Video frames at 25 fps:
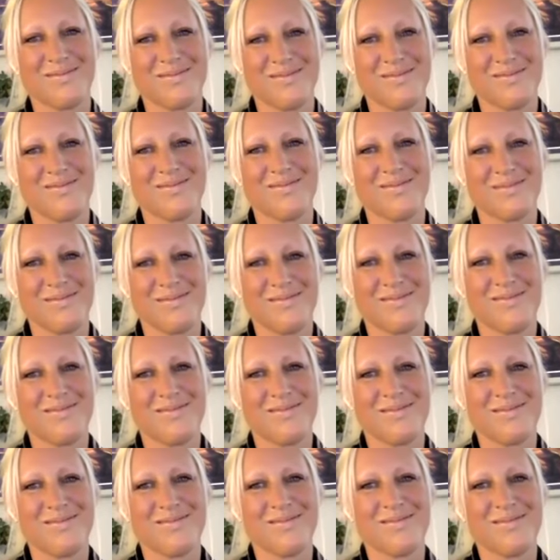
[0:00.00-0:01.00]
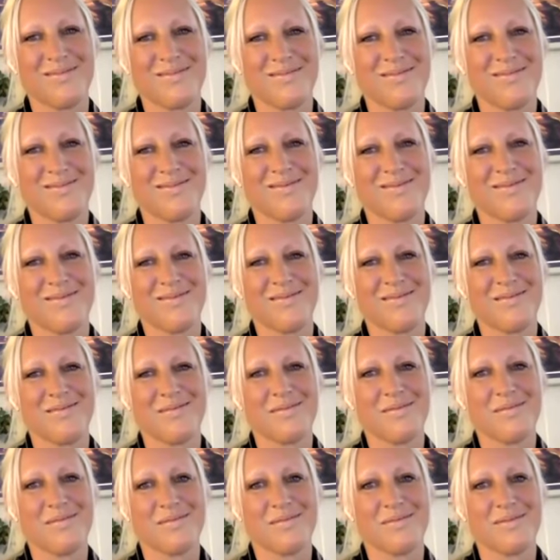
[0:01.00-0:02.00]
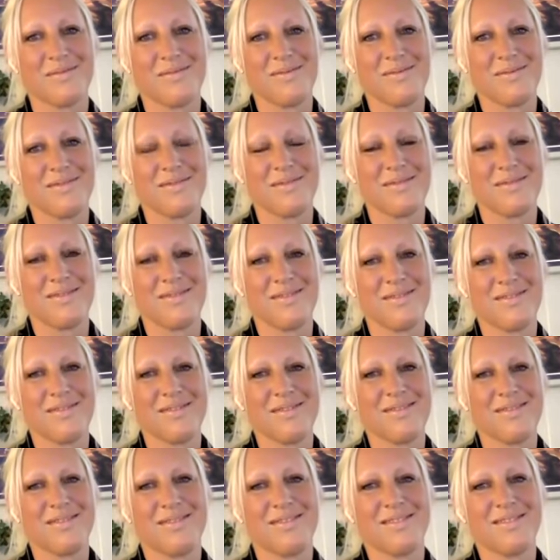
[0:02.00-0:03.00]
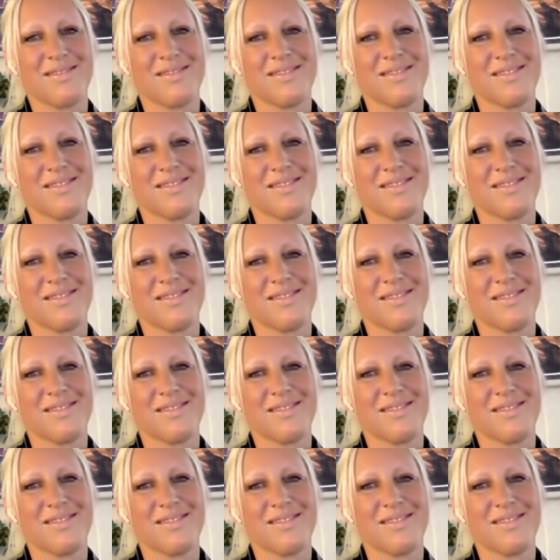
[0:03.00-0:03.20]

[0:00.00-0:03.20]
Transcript: The person shown says nothing.